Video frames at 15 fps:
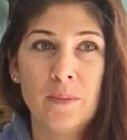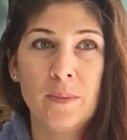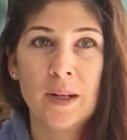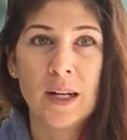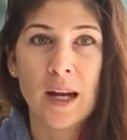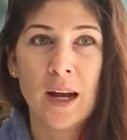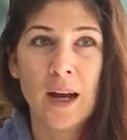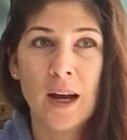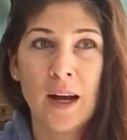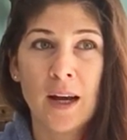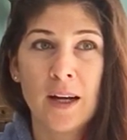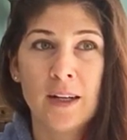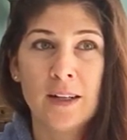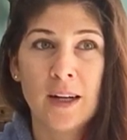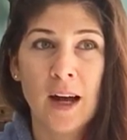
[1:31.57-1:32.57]

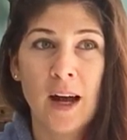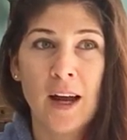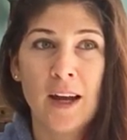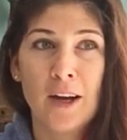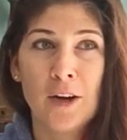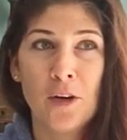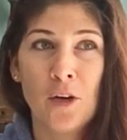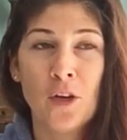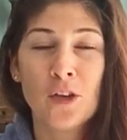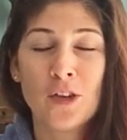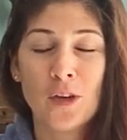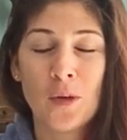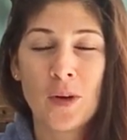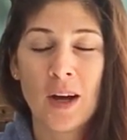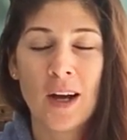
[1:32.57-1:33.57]
And I
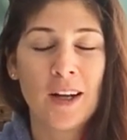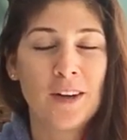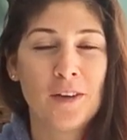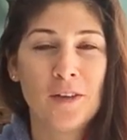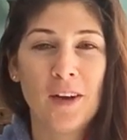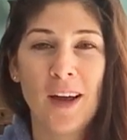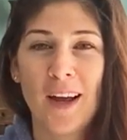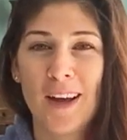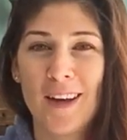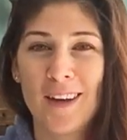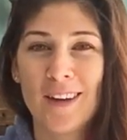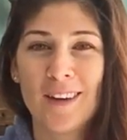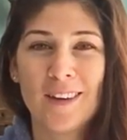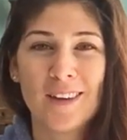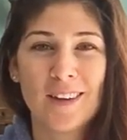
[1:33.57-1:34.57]
also kind of
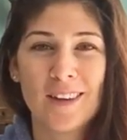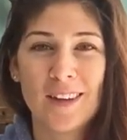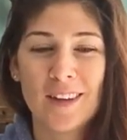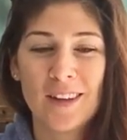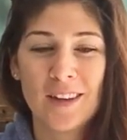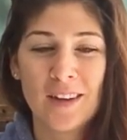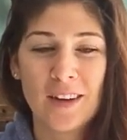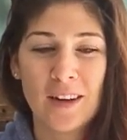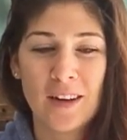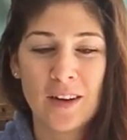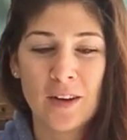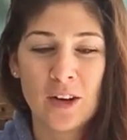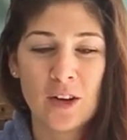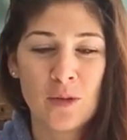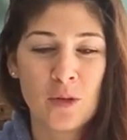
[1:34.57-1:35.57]
like
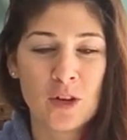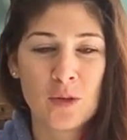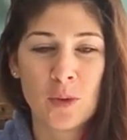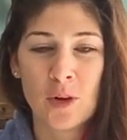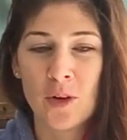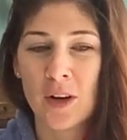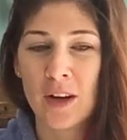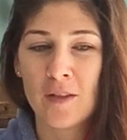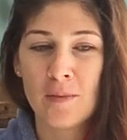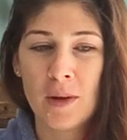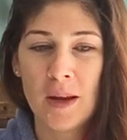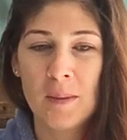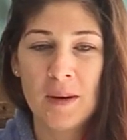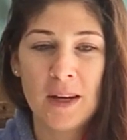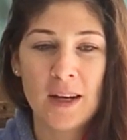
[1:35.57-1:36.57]
was wondering if
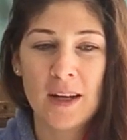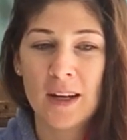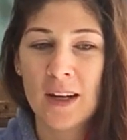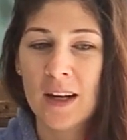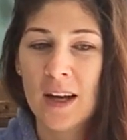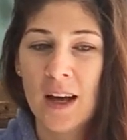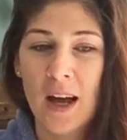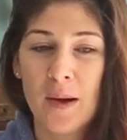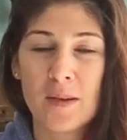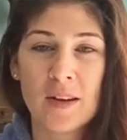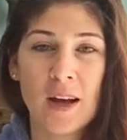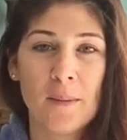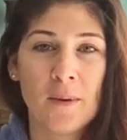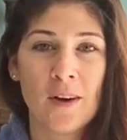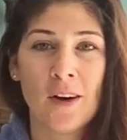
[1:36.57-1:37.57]
maybe I was
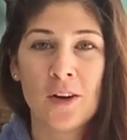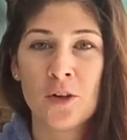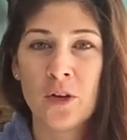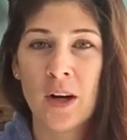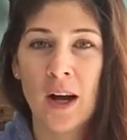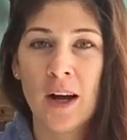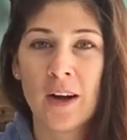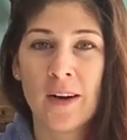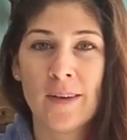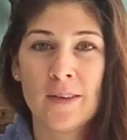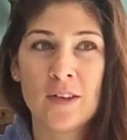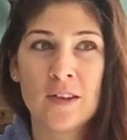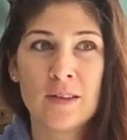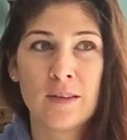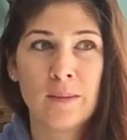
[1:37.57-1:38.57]
hypochondriac, or I
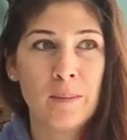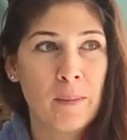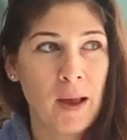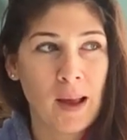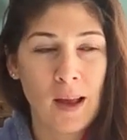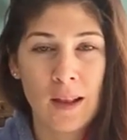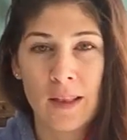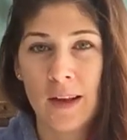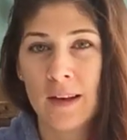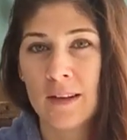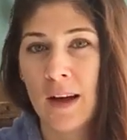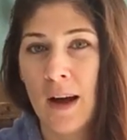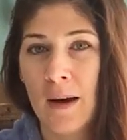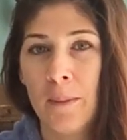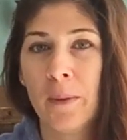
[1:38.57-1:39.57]
was just making things
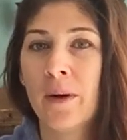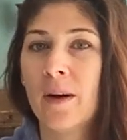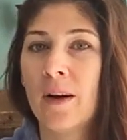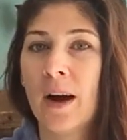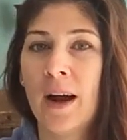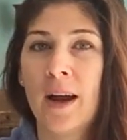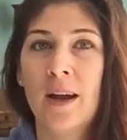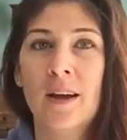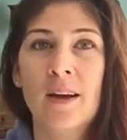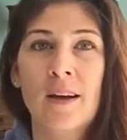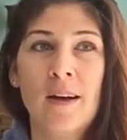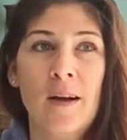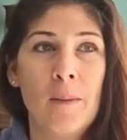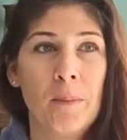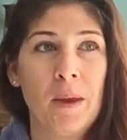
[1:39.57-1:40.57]
up, or I
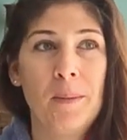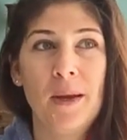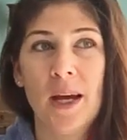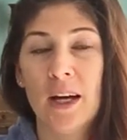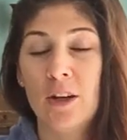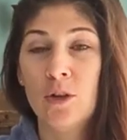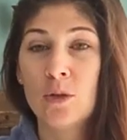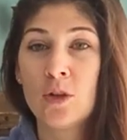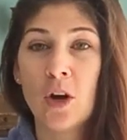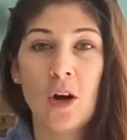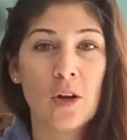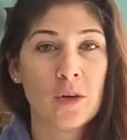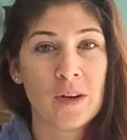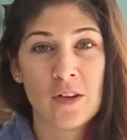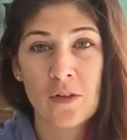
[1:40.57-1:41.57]
maybe had no
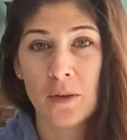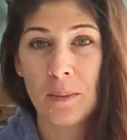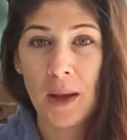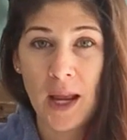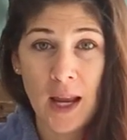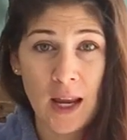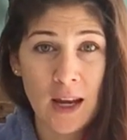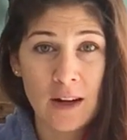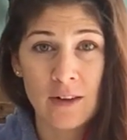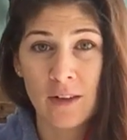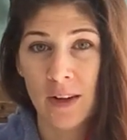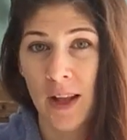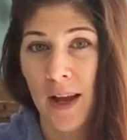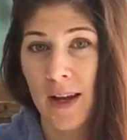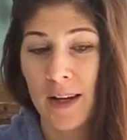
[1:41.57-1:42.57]
tolerance for pain,
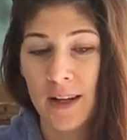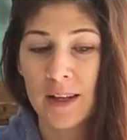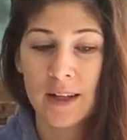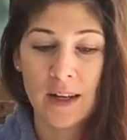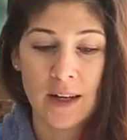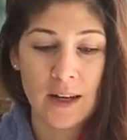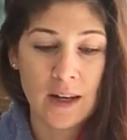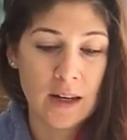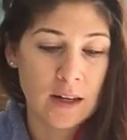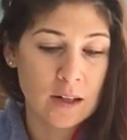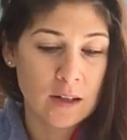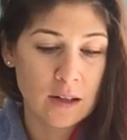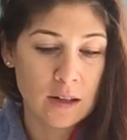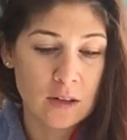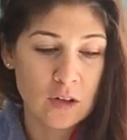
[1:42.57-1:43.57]
or like
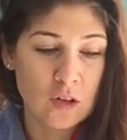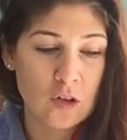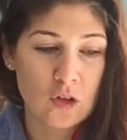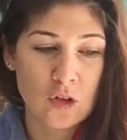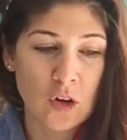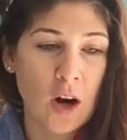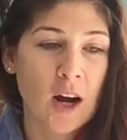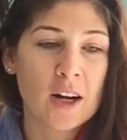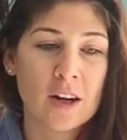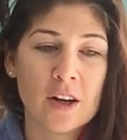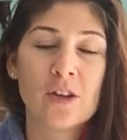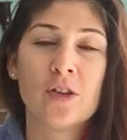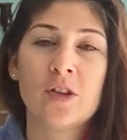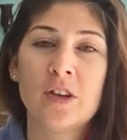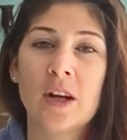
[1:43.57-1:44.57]
just trying to
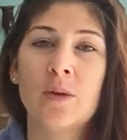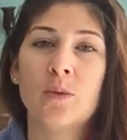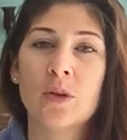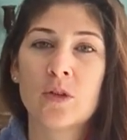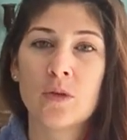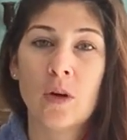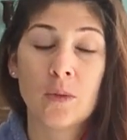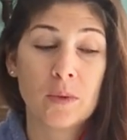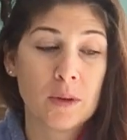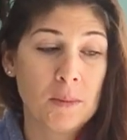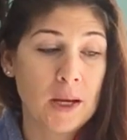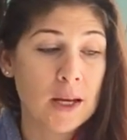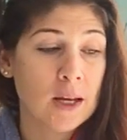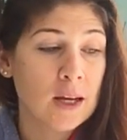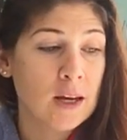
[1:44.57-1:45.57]
understand what's wrong with
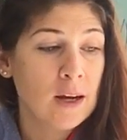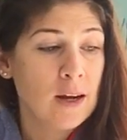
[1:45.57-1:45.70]
me.